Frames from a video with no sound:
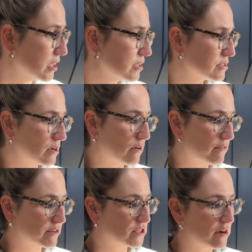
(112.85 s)
So if
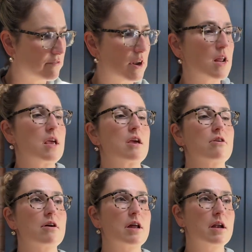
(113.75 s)
I try to find it here
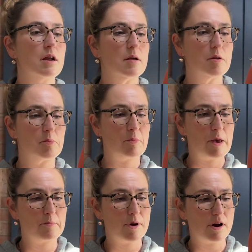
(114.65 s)
on my
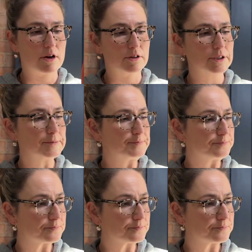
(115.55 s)
model,